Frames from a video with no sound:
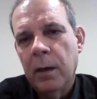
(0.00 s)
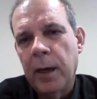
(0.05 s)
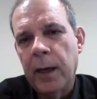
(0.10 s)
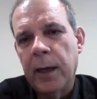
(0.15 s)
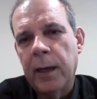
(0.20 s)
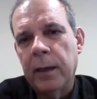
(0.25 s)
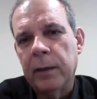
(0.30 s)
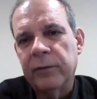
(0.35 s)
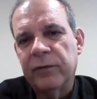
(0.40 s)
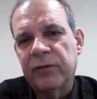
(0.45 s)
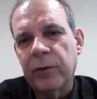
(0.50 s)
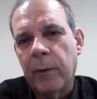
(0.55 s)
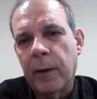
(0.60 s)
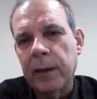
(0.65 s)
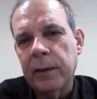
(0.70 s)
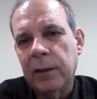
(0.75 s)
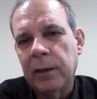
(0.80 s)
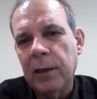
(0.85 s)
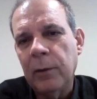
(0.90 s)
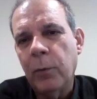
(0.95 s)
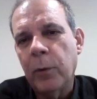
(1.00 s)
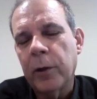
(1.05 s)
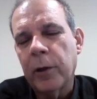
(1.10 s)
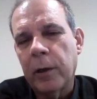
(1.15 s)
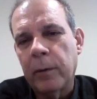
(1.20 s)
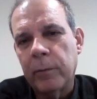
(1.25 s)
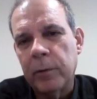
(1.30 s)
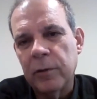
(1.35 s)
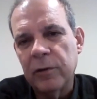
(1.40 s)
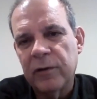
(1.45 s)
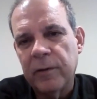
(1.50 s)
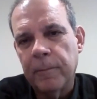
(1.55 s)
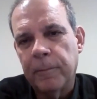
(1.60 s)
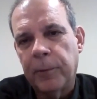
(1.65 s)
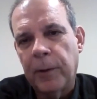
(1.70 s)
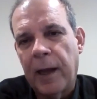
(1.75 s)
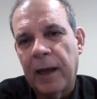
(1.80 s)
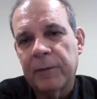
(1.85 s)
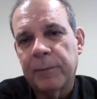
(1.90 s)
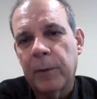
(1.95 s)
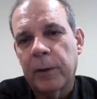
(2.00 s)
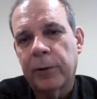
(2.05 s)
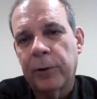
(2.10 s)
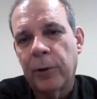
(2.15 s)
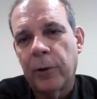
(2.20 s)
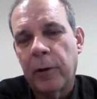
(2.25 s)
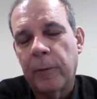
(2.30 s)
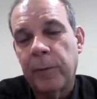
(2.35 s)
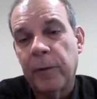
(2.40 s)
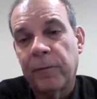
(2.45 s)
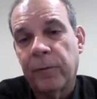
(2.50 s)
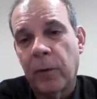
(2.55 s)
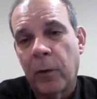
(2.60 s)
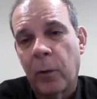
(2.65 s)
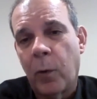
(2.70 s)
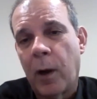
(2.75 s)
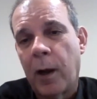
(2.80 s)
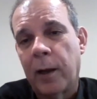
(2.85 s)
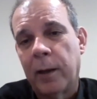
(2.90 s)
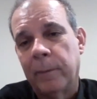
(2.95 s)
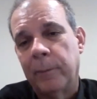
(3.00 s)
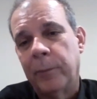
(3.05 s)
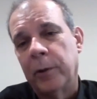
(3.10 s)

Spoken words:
And so I think we're going to be using plasma therapy for a while.